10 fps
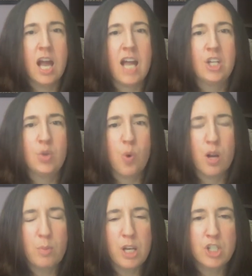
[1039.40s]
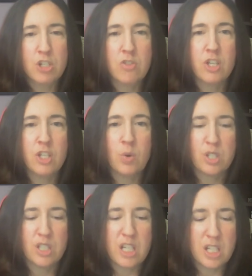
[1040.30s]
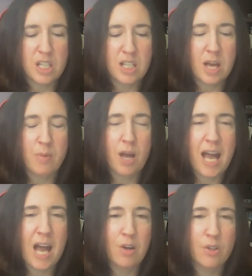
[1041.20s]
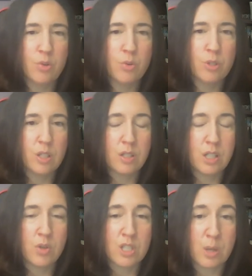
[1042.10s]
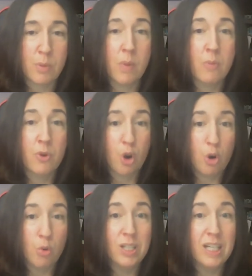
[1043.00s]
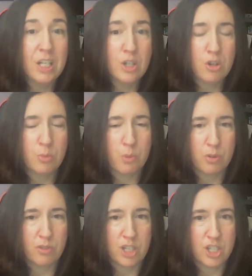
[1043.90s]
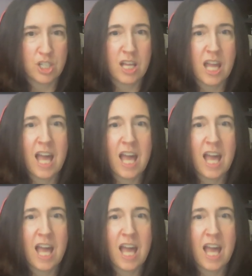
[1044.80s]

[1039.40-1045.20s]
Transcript: And you want to make sure that you are teaching them how to you know summon up their own internal motivation